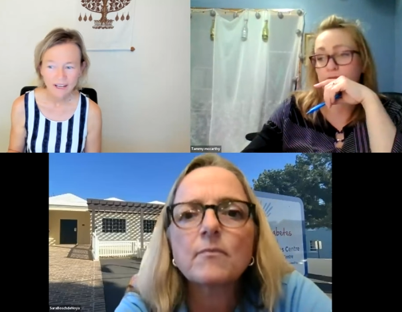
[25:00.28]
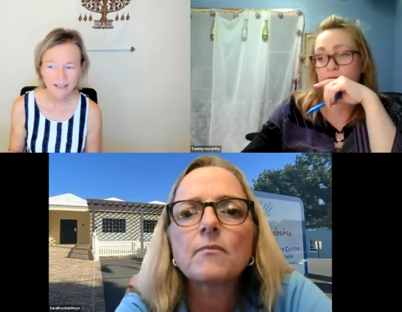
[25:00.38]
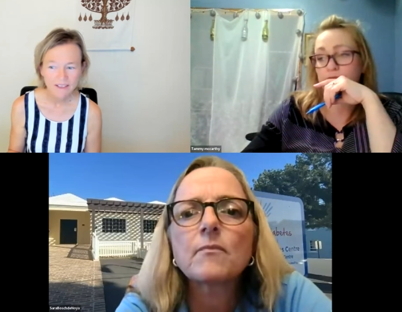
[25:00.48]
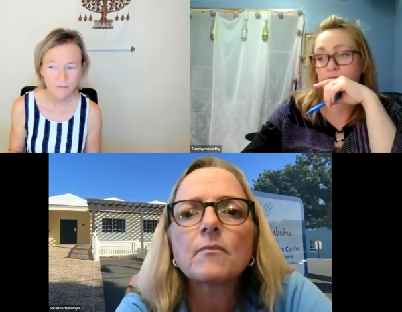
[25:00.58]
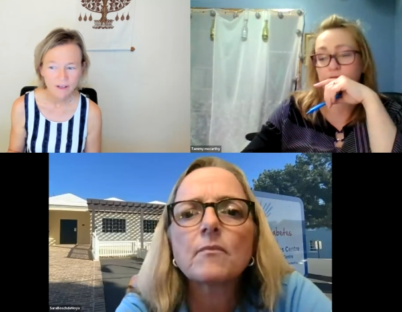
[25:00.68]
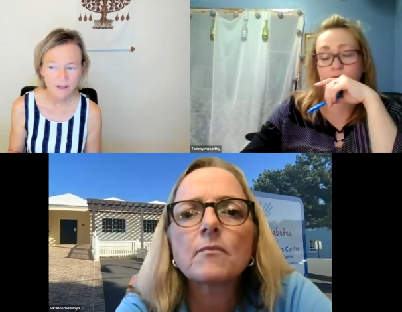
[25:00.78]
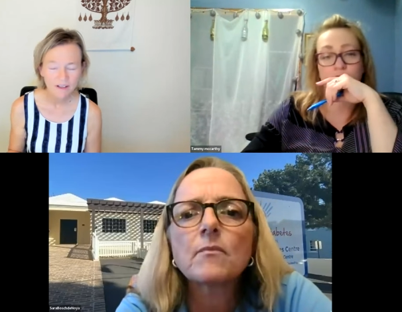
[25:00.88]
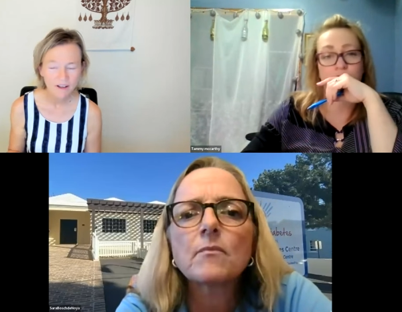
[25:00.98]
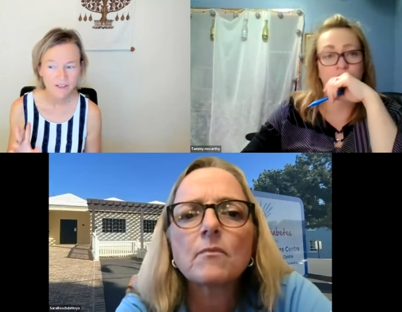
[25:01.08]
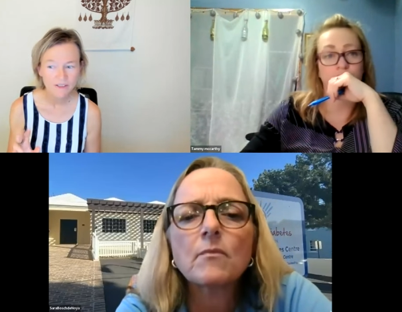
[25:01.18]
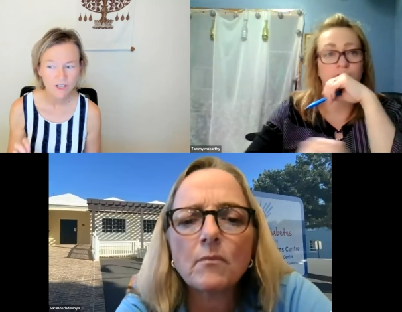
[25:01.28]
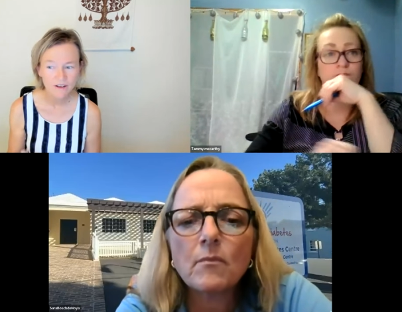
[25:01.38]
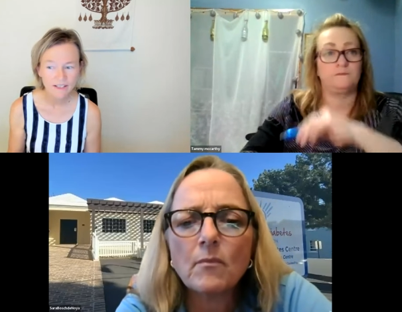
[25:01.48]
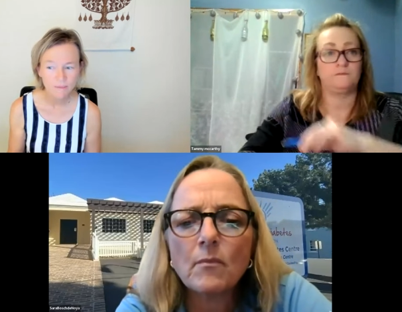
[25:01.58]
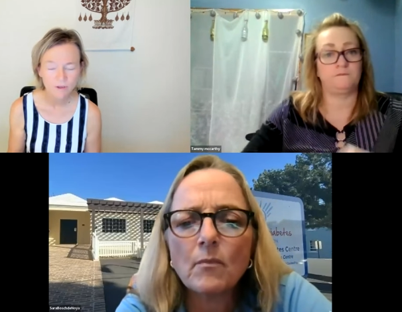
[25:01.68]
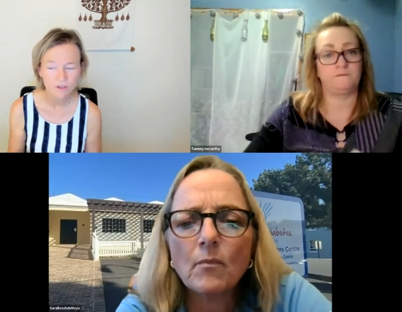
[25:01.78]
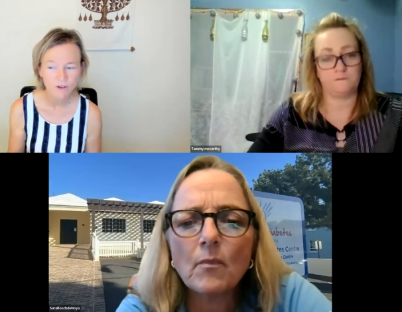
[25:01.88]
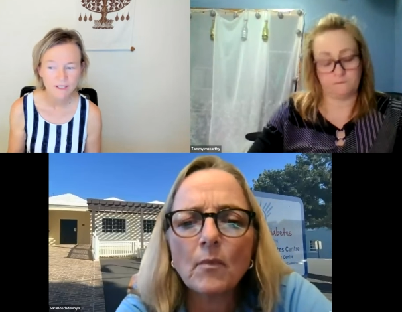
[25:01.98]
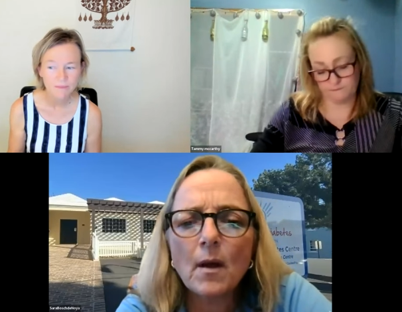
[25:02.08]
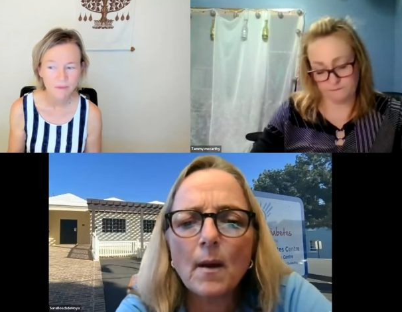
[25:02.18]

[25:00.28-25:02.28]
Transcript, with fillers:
Speaker 1: we had some uh, kind of talking about stress.